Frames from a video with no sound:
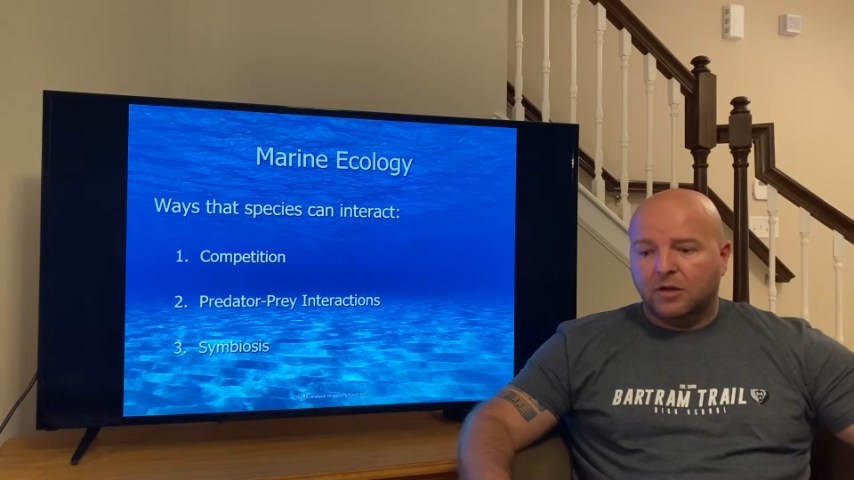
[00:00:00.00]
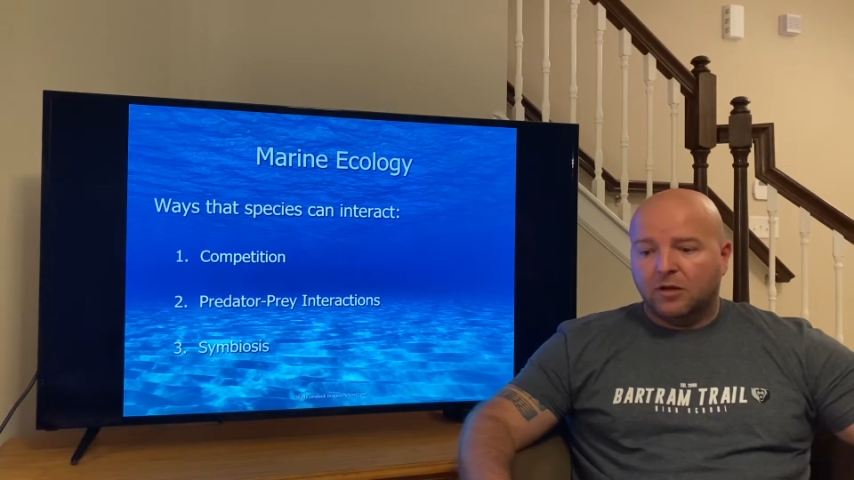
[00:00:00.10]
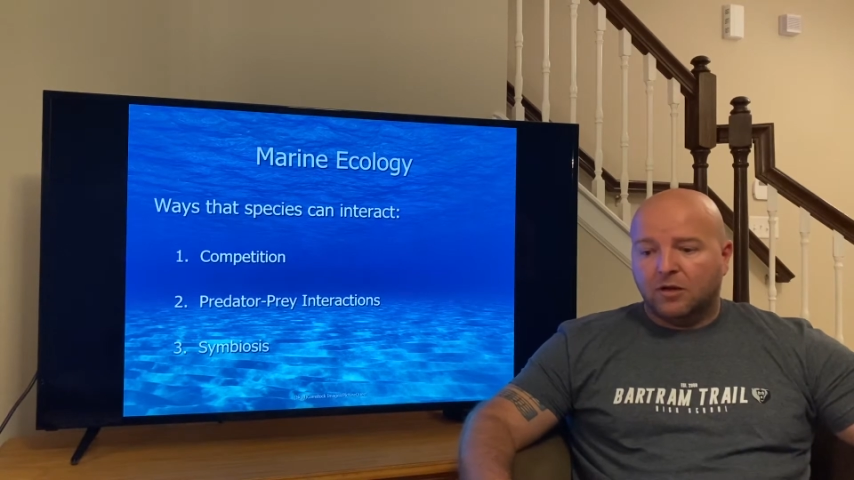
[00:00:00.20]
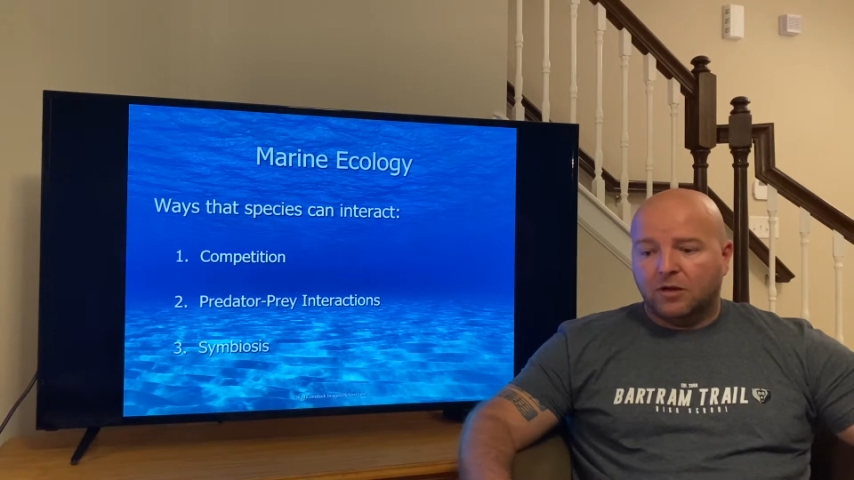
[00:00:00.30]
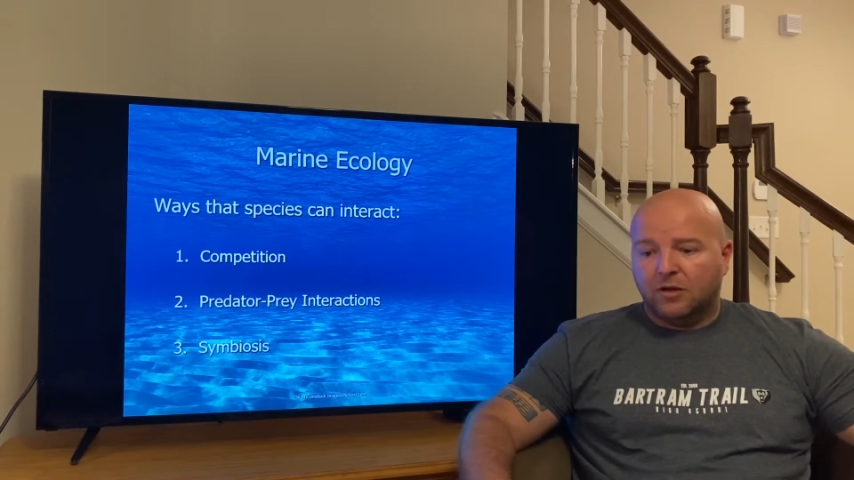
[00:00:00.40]

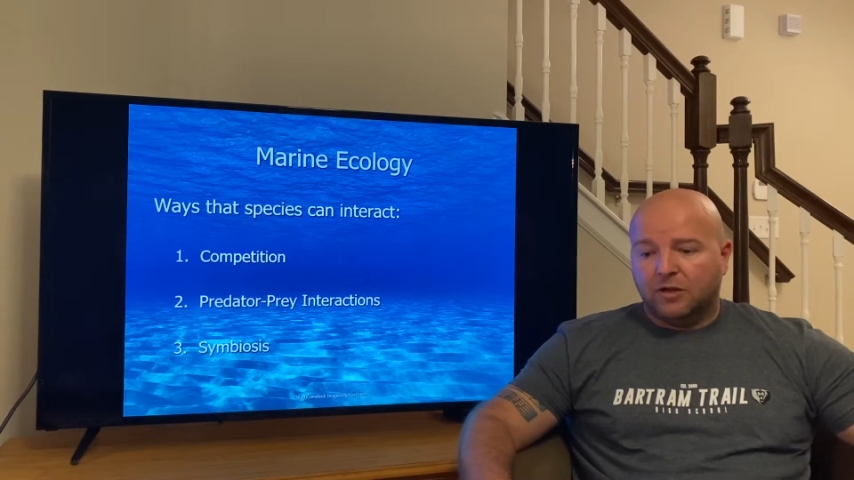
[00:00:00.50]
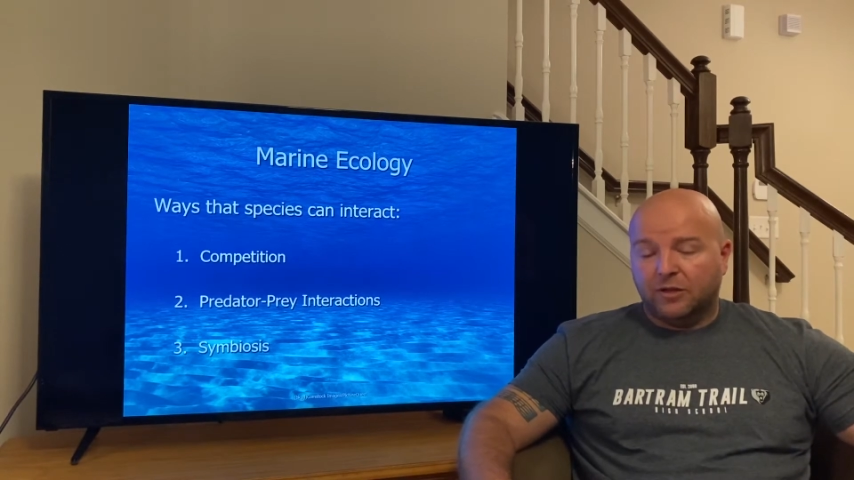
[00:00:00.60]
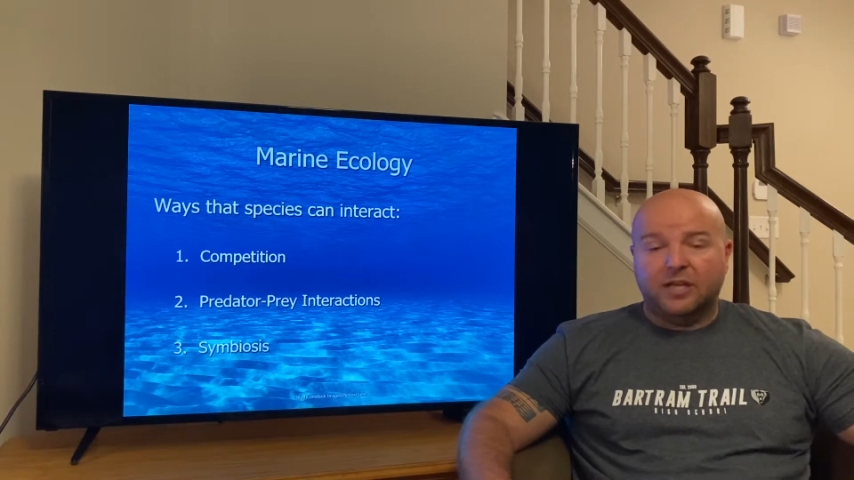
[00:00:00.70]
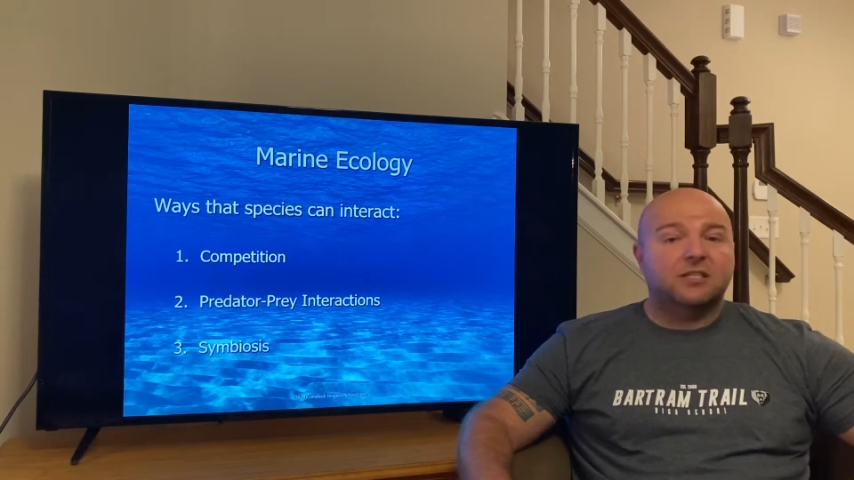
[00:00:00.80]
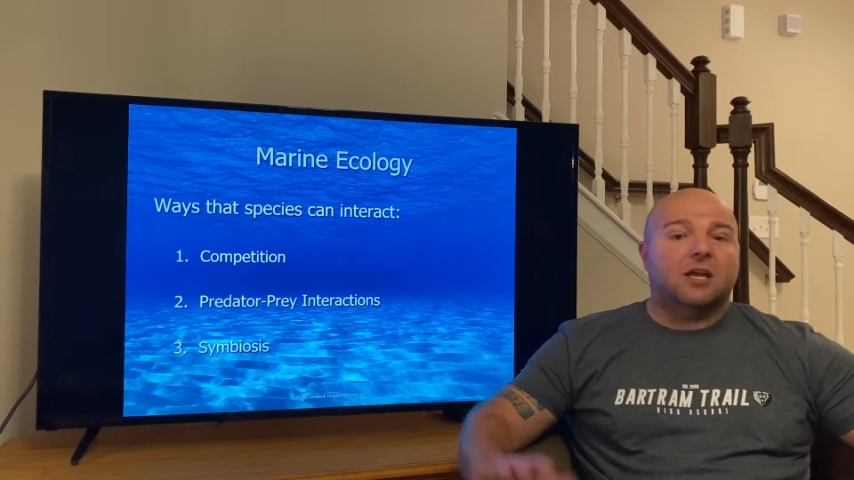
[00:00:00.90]

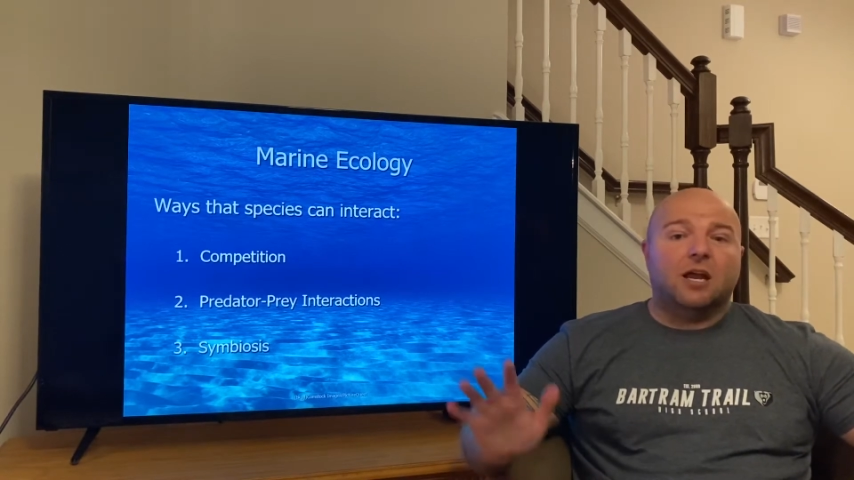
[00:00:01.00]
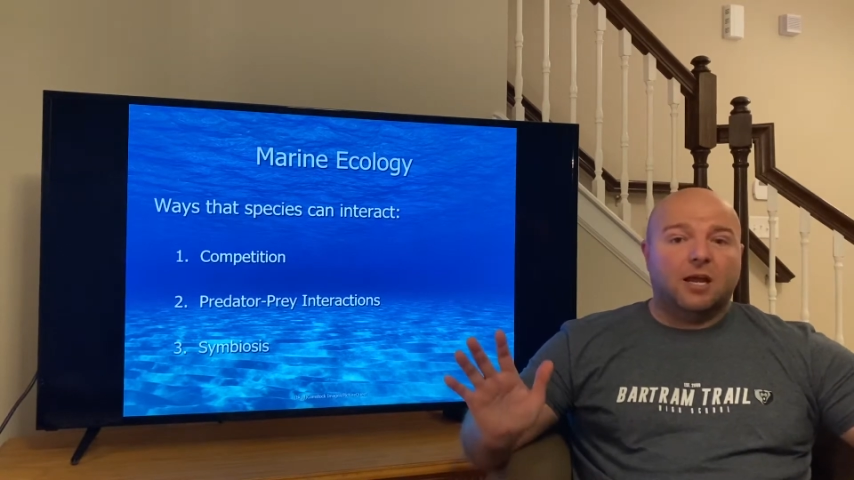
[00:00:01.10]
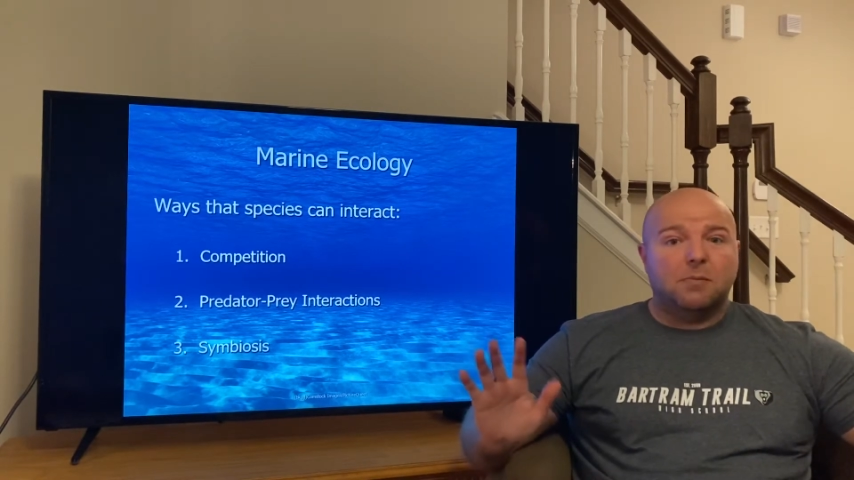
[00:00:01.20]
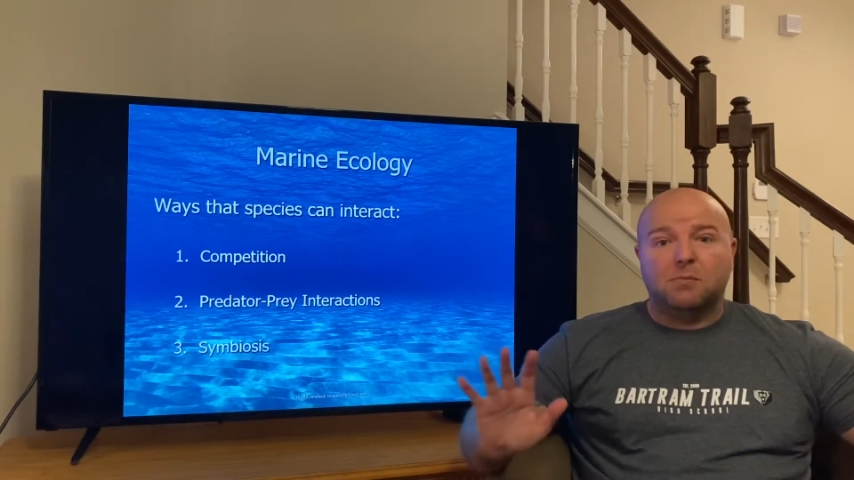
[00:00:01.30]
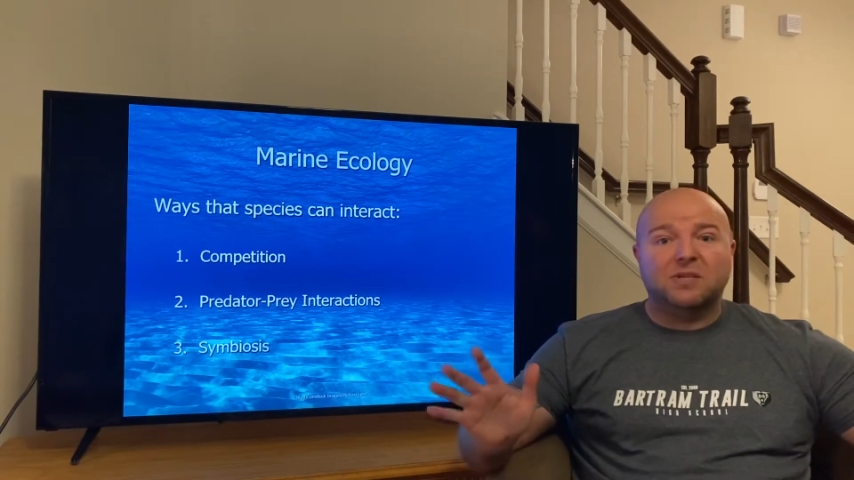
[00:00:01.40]
Unless
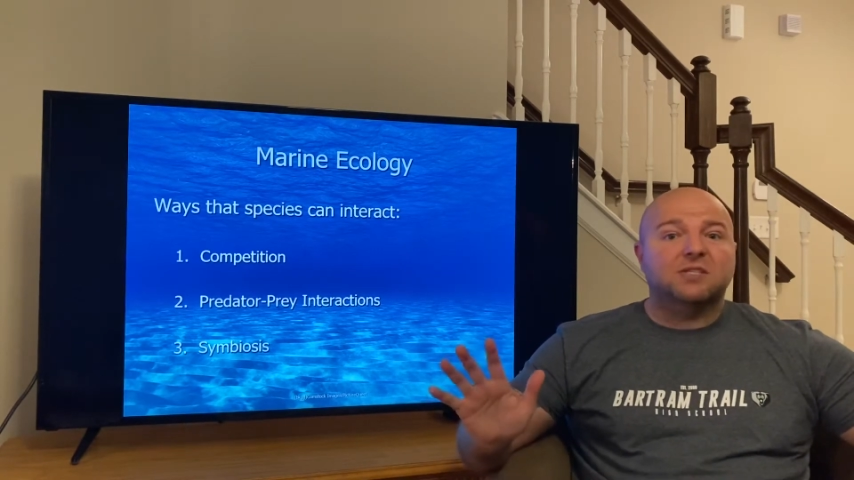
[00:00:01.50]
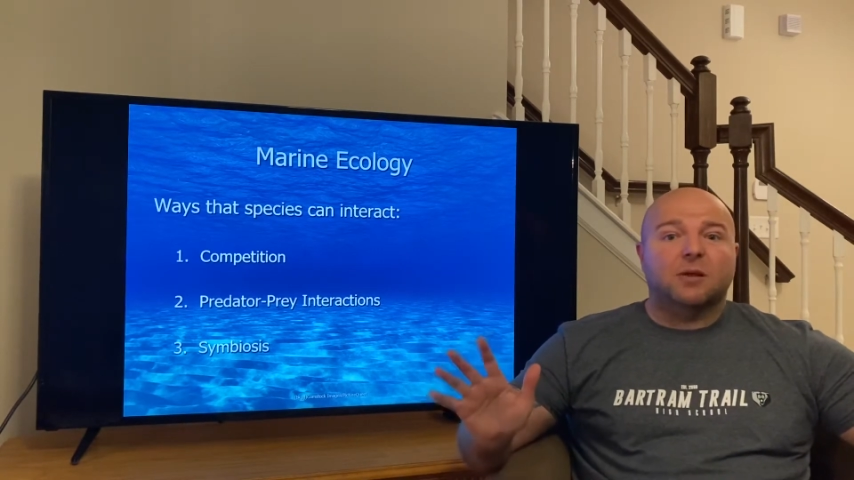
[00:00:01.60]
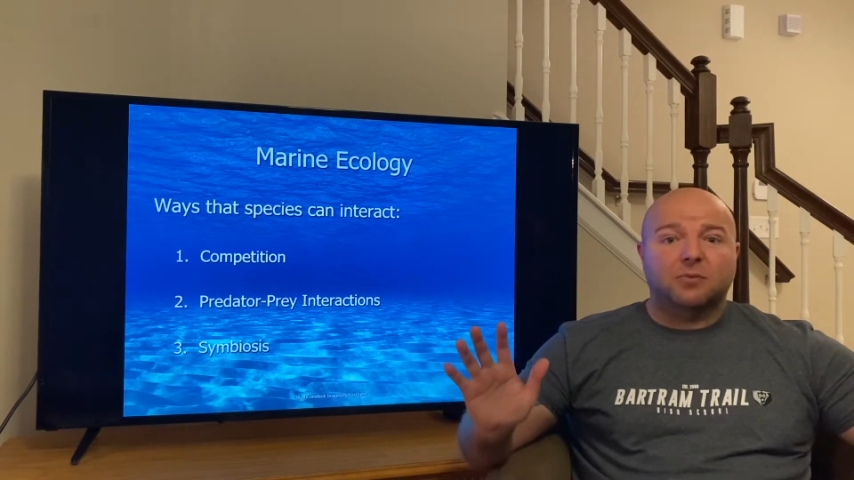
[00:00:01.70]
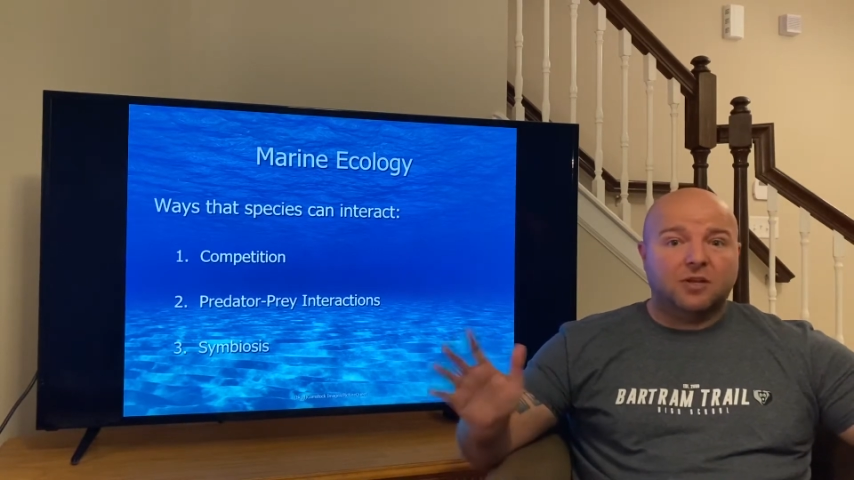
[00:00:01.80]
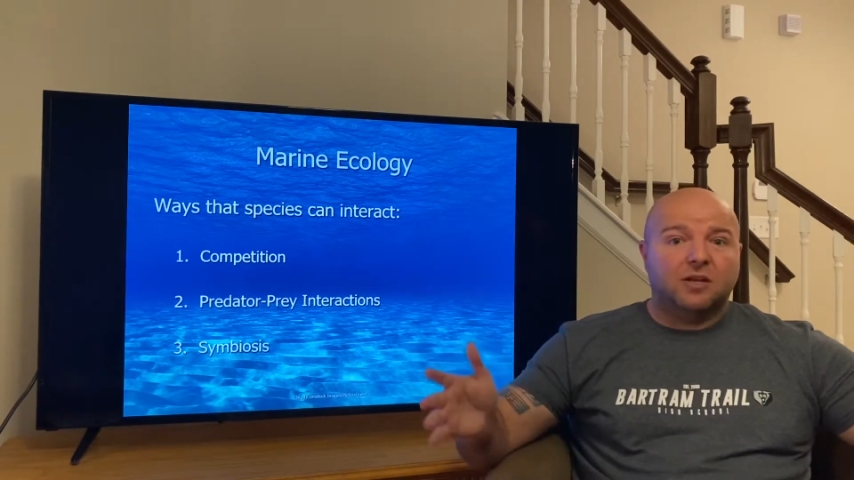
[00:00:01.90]
I miss something,